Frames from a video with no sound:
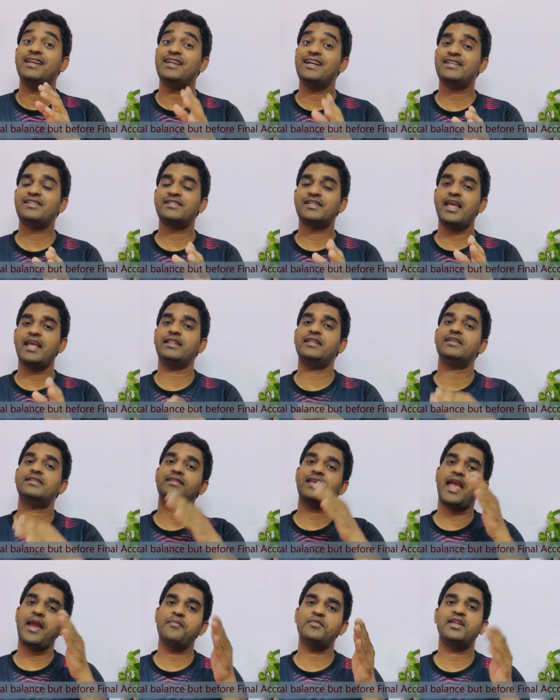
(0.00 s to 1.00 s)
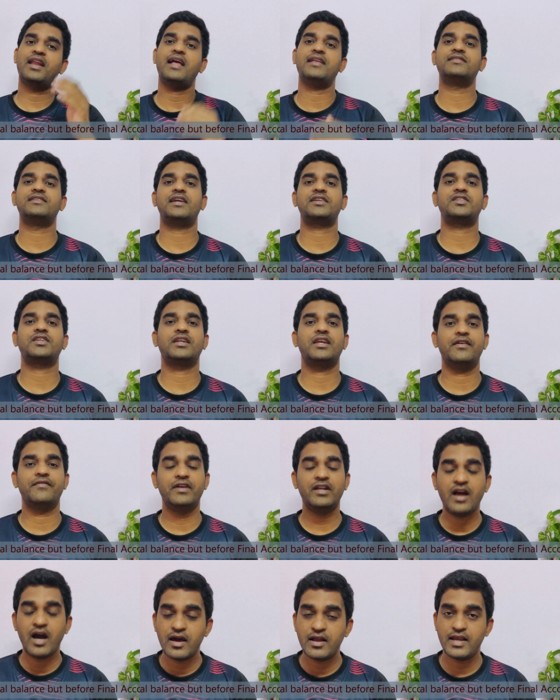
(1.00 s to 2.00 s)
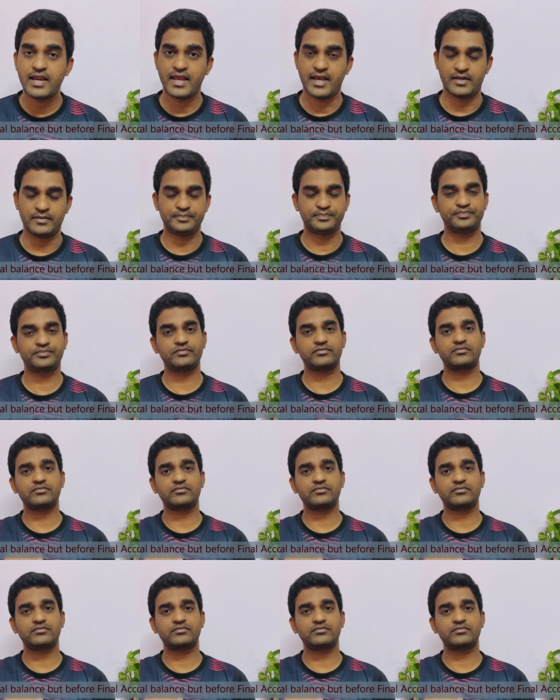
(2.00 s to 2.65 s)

Let's take the same transaction given earlier.